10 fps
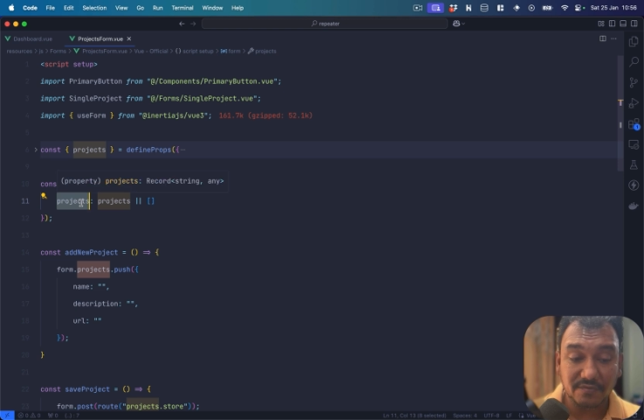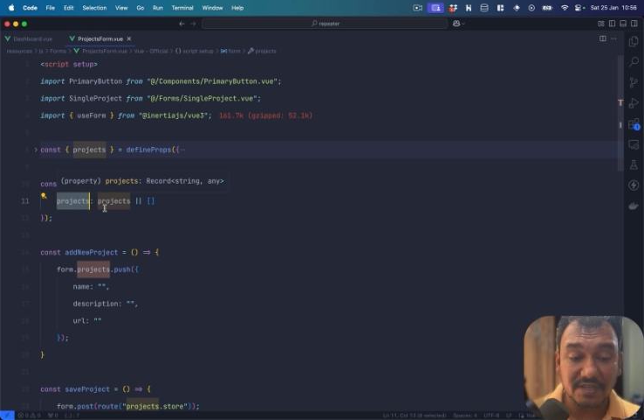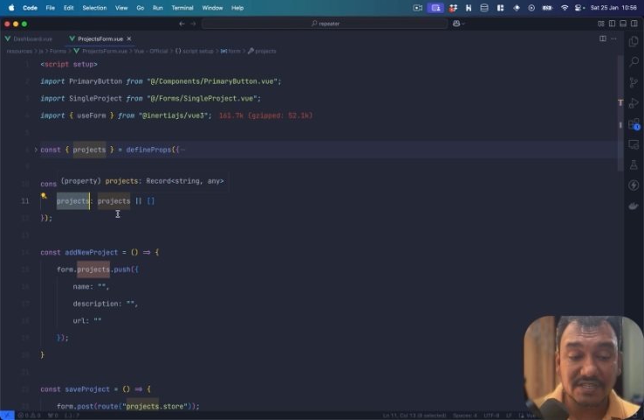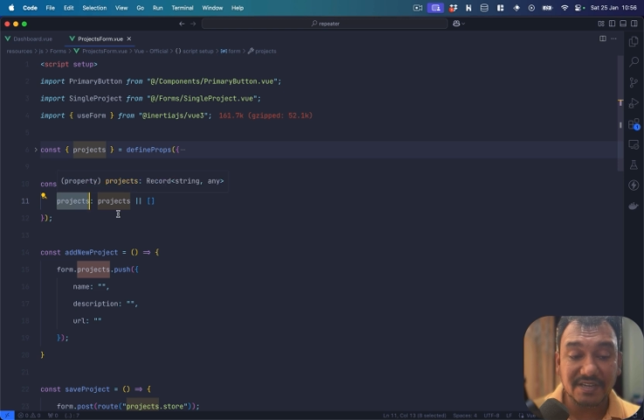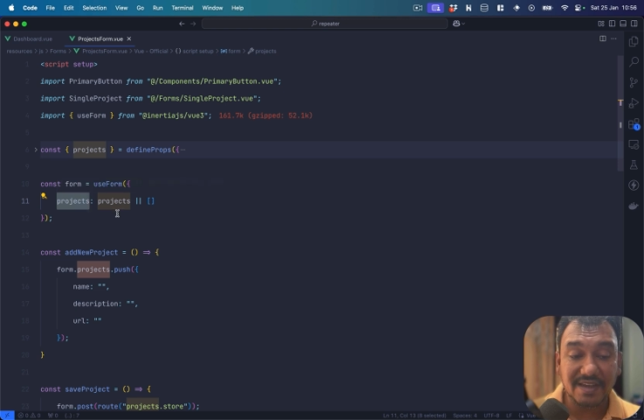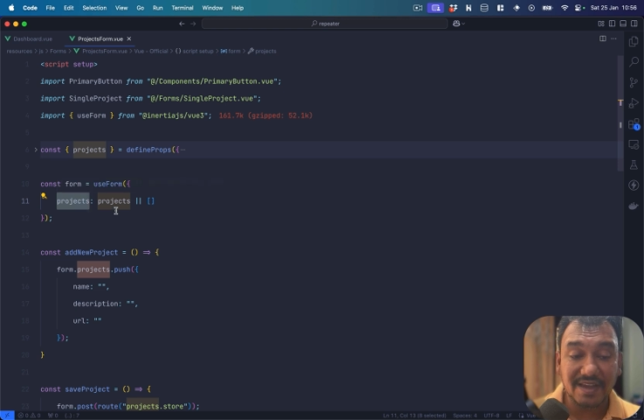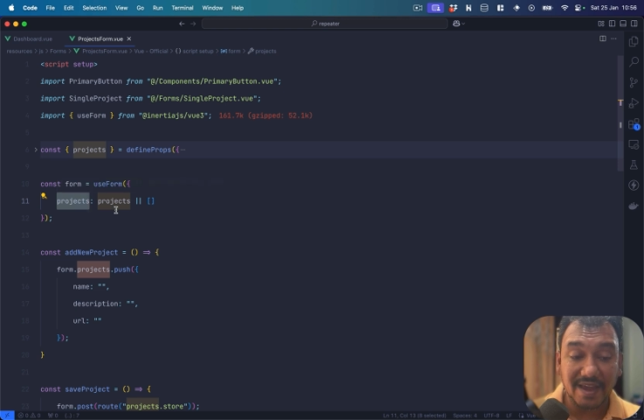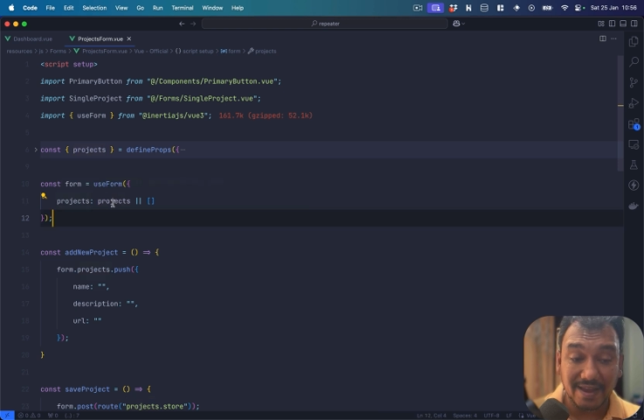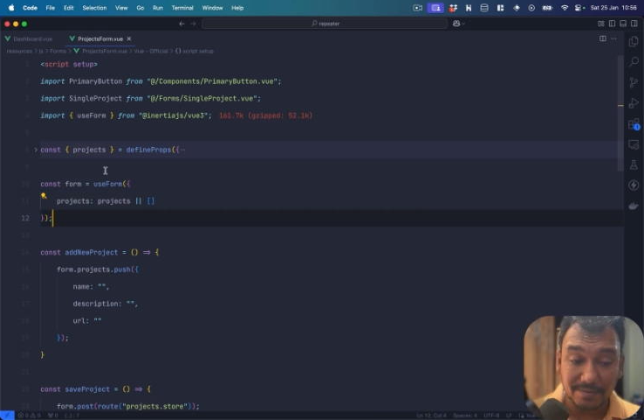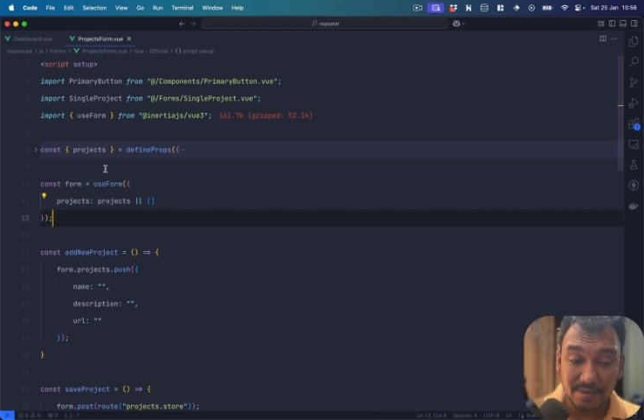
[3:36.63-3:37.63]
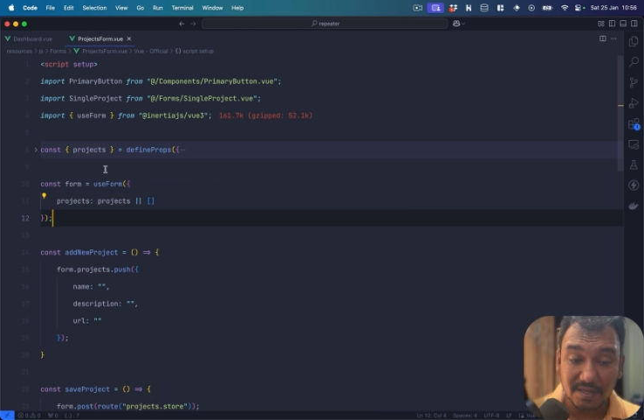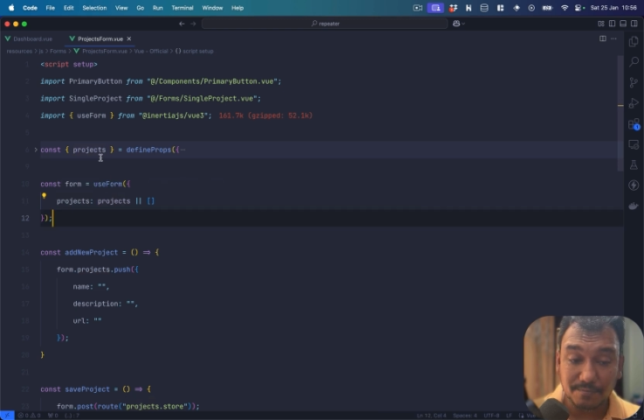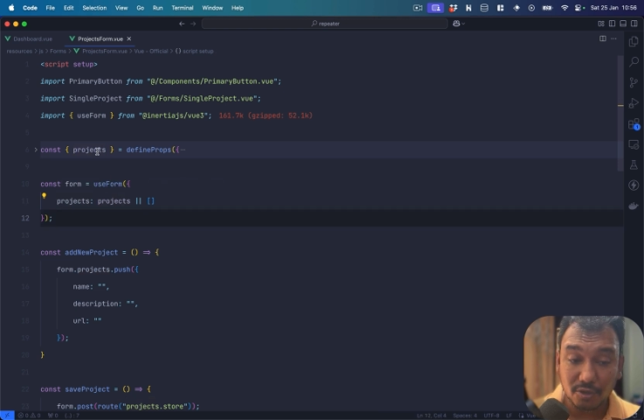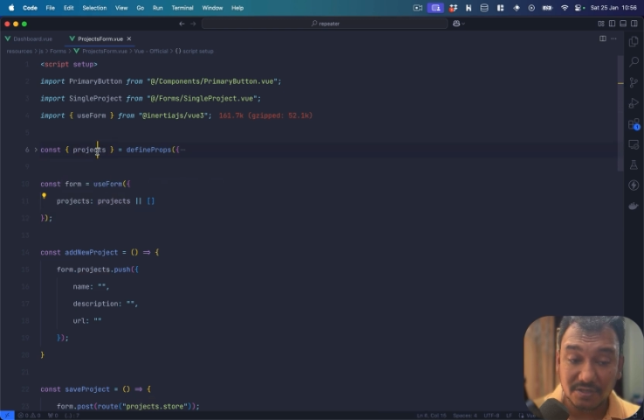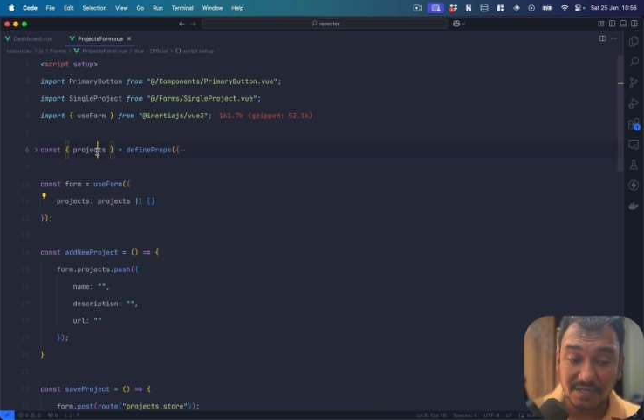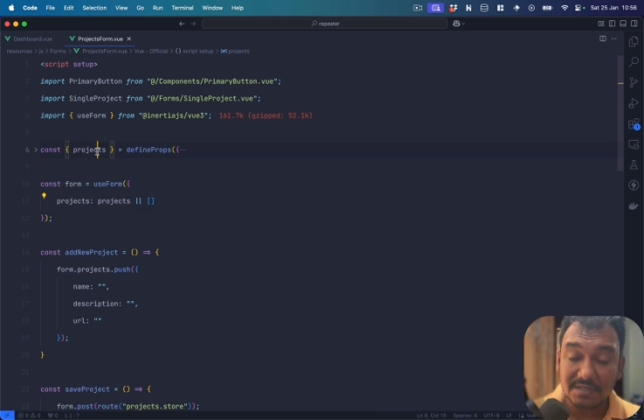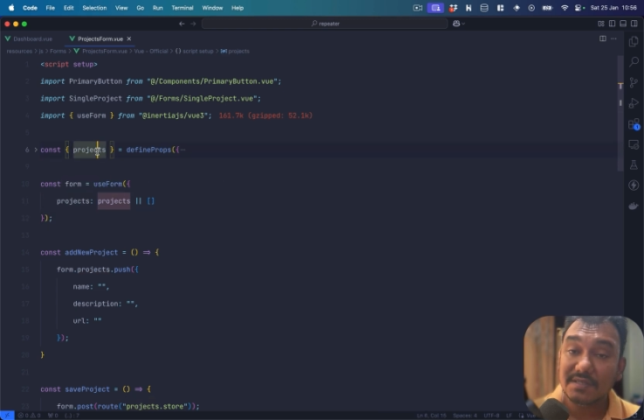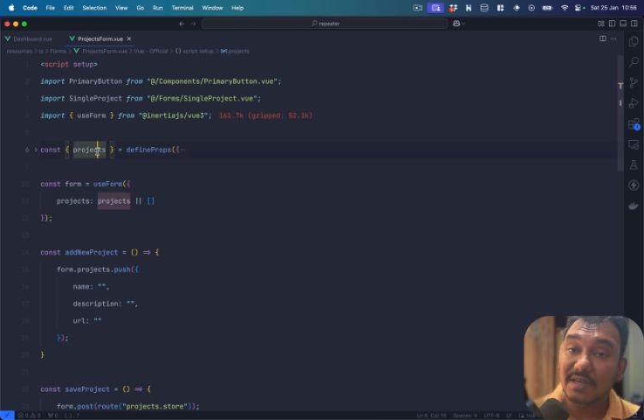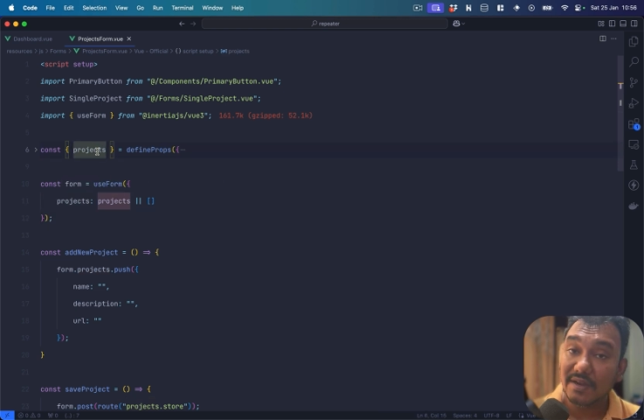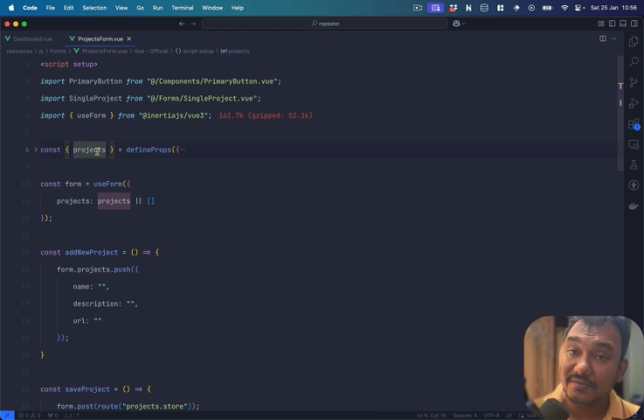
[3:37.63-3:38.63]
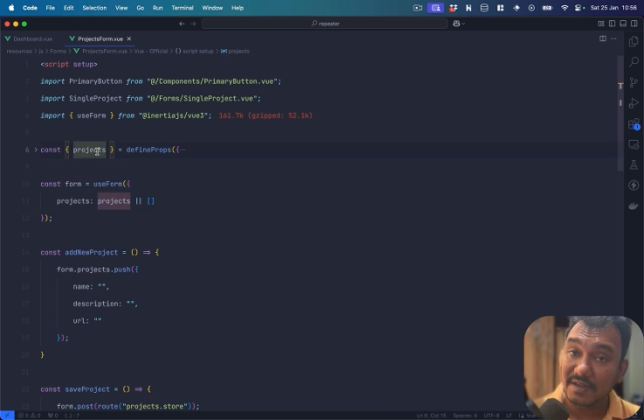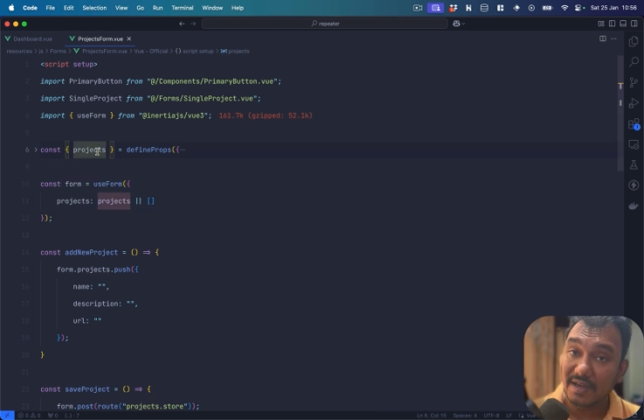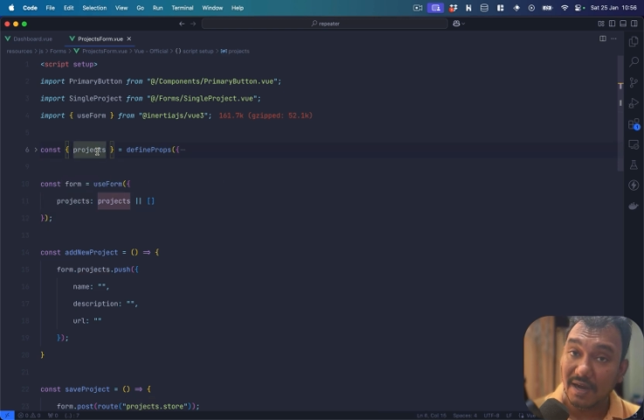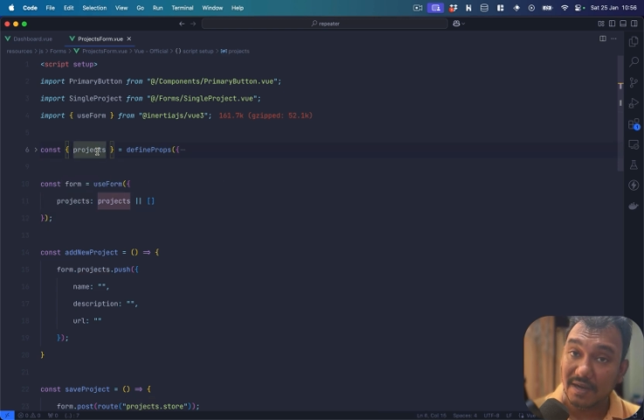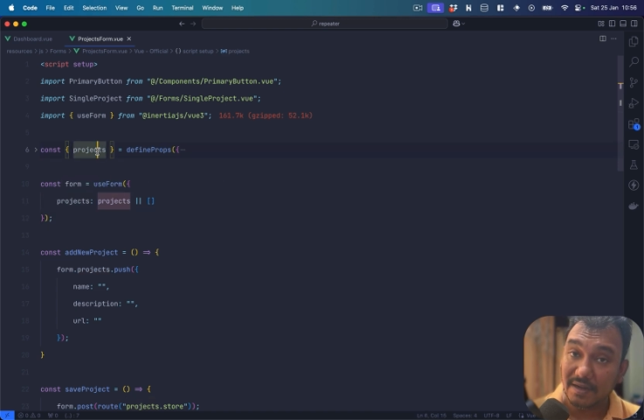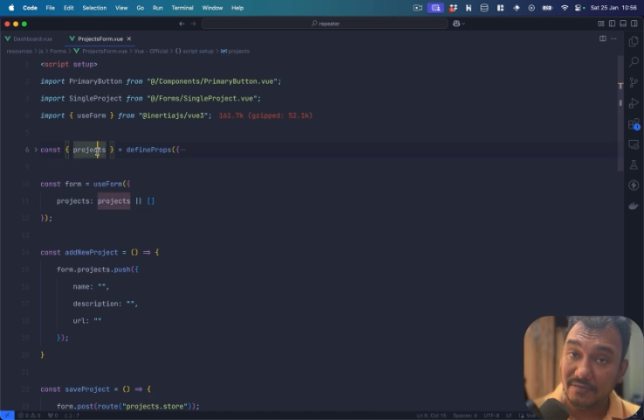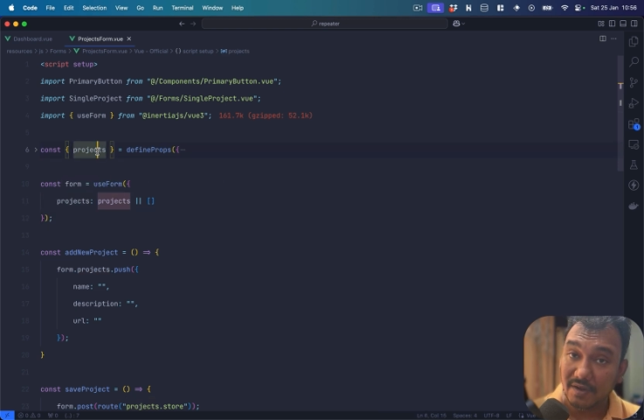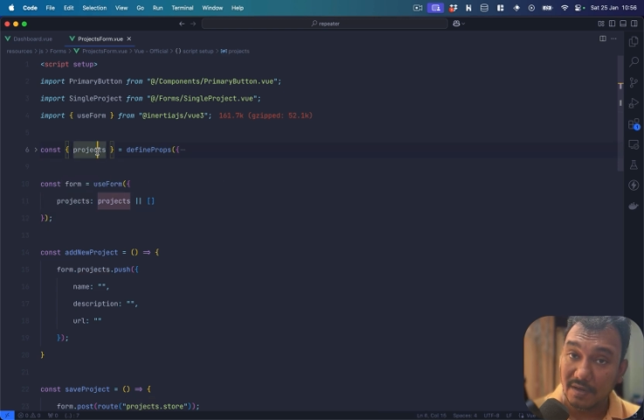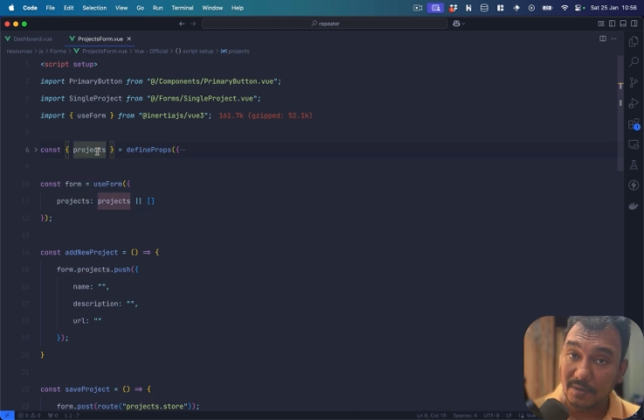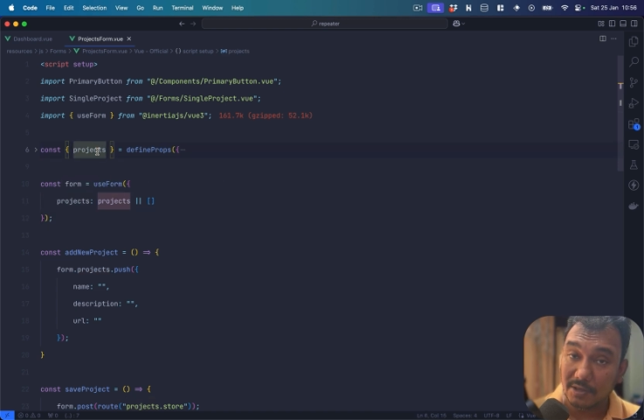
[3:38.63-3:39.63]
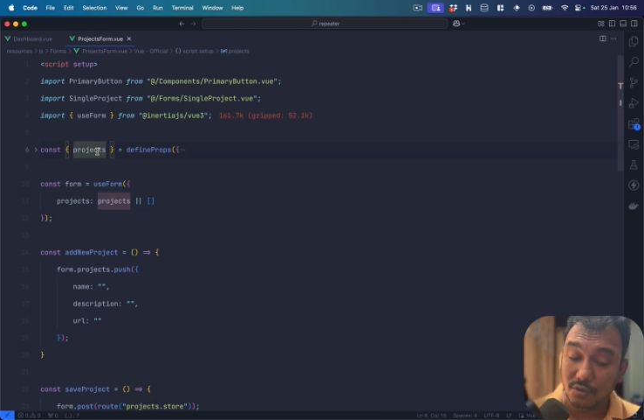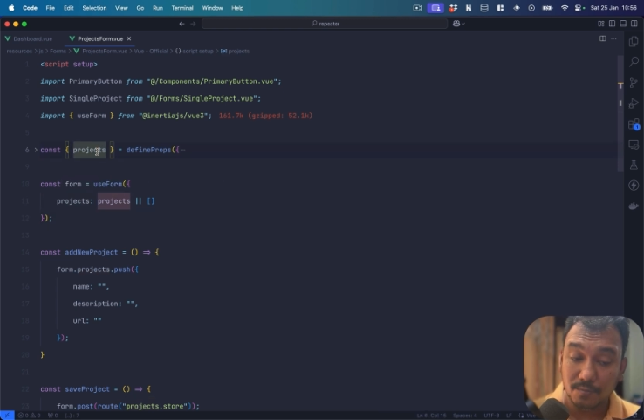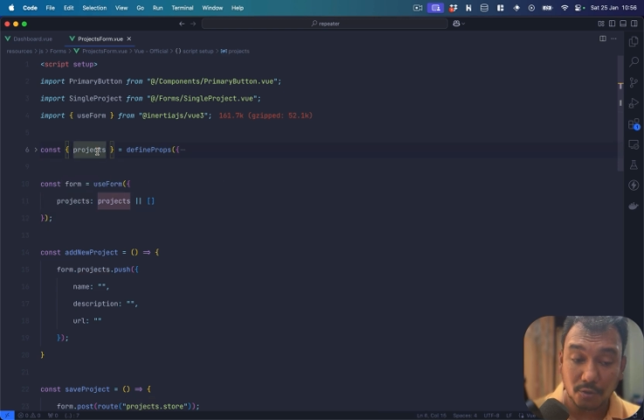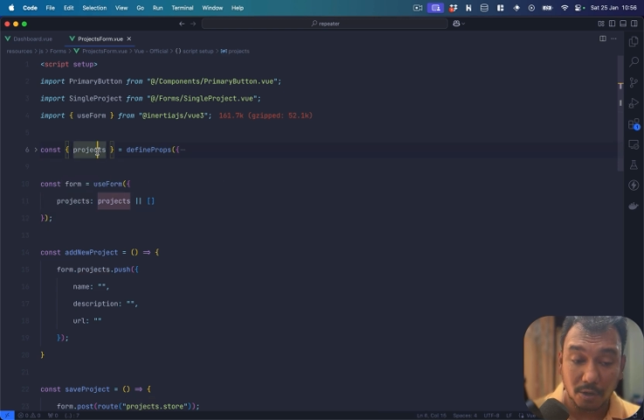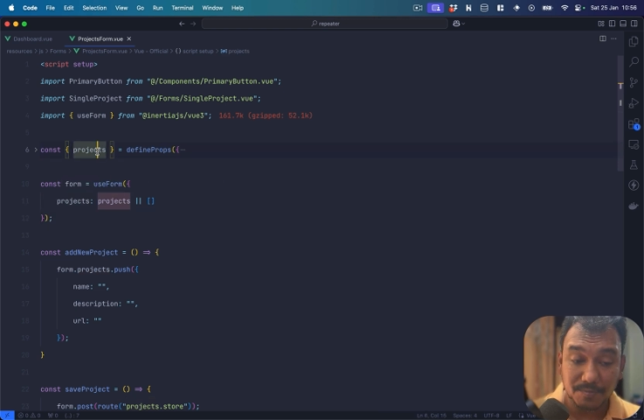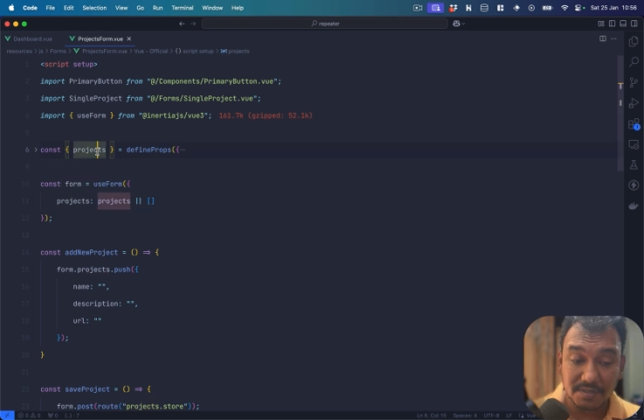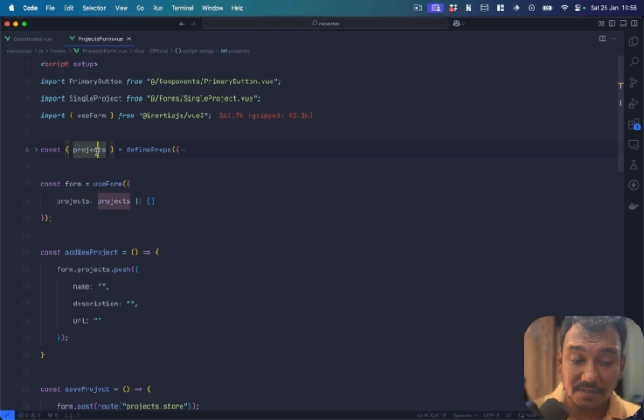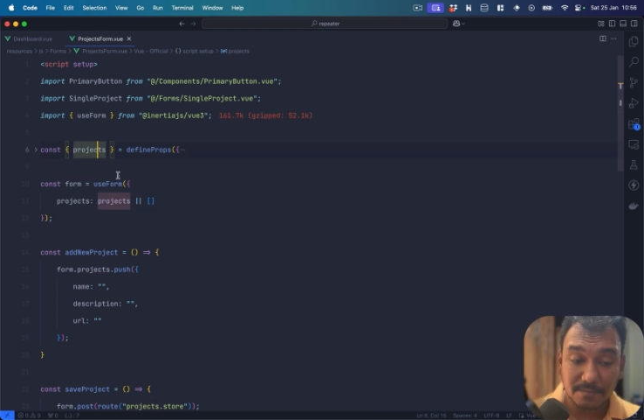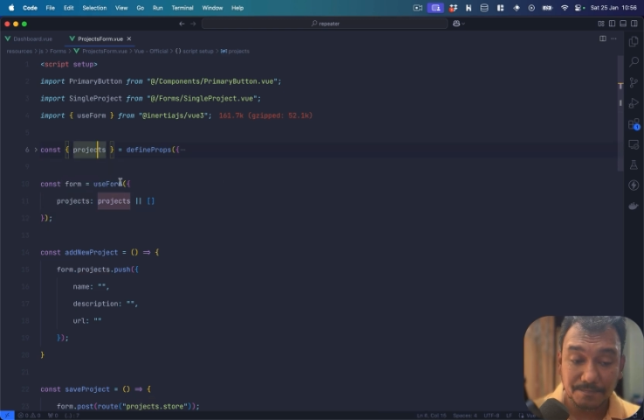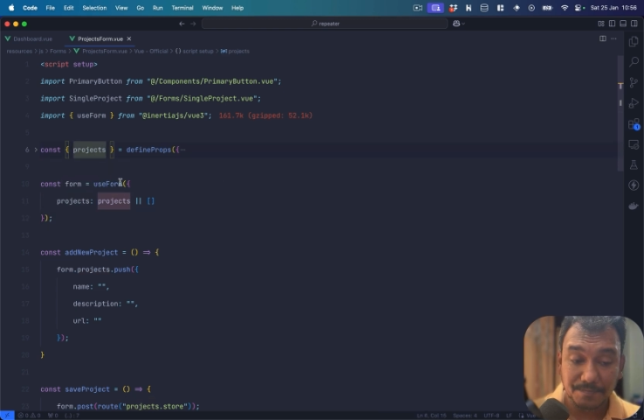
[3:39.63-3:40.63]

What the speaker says: which can be the projects if they are available through props.